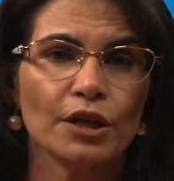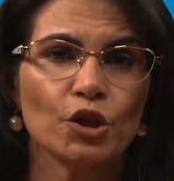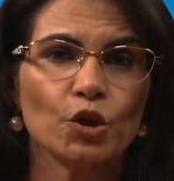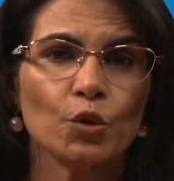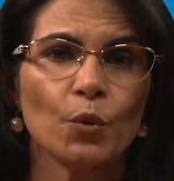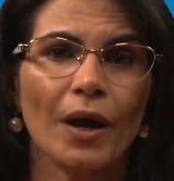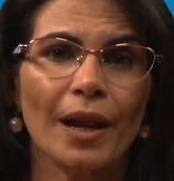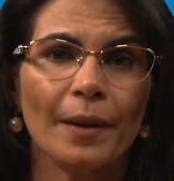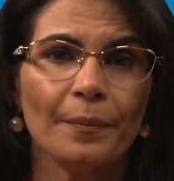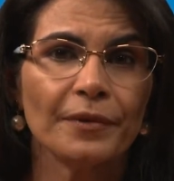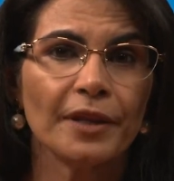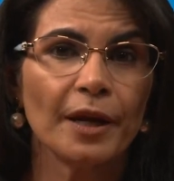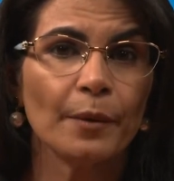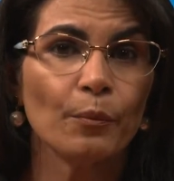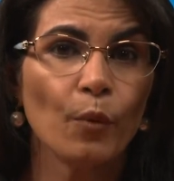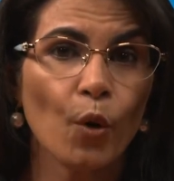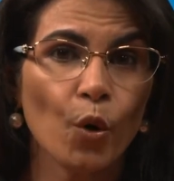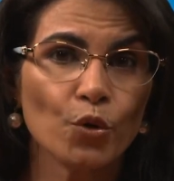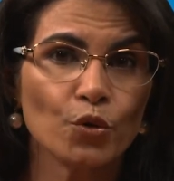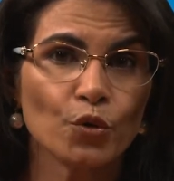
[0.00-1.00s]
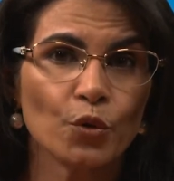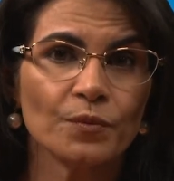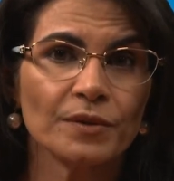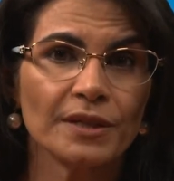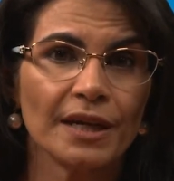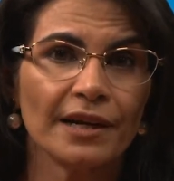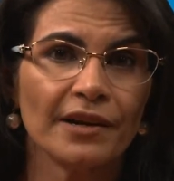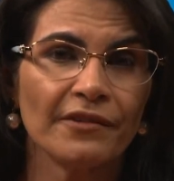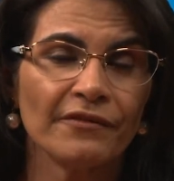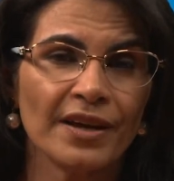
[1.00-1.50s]
to help their
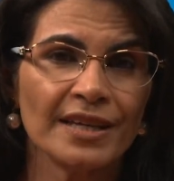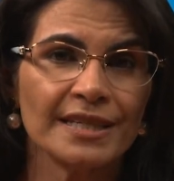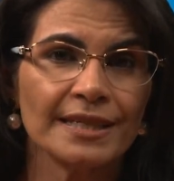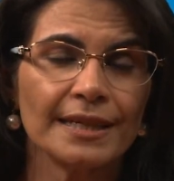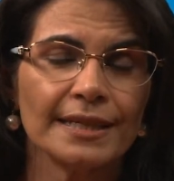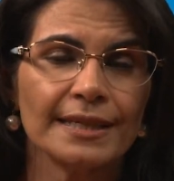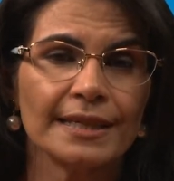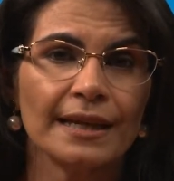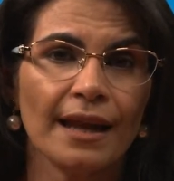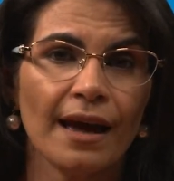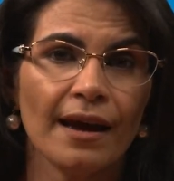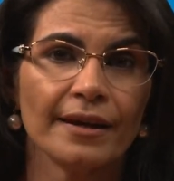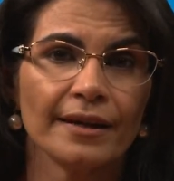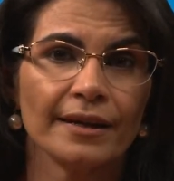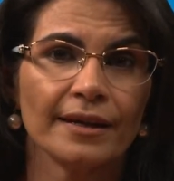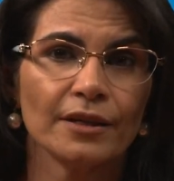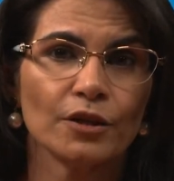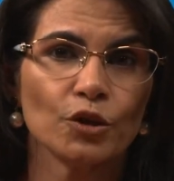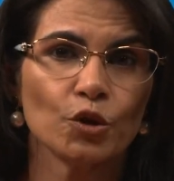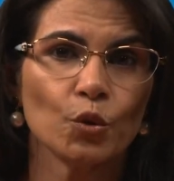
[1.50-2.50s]
boardrooms and investors alike